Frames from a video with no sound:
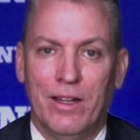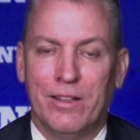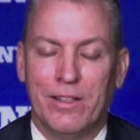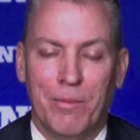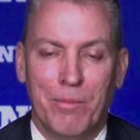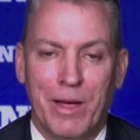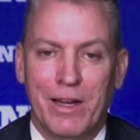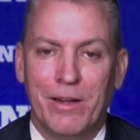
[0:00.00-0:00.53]
The
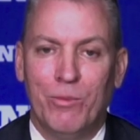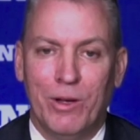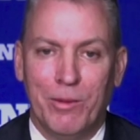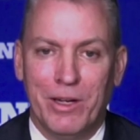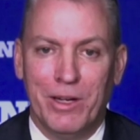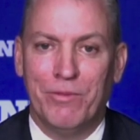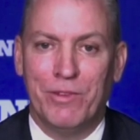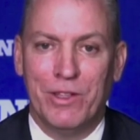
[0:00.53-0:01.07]
men and
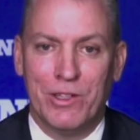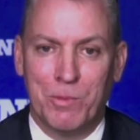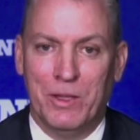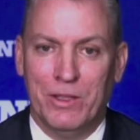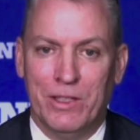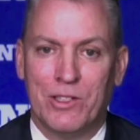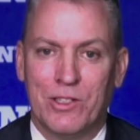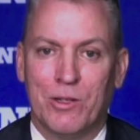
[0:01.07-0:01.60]
women of this
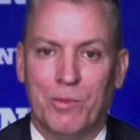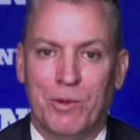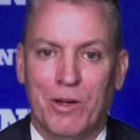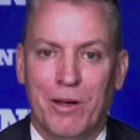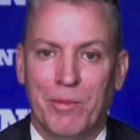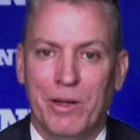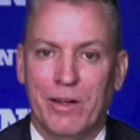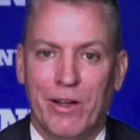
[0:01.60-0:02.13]
police department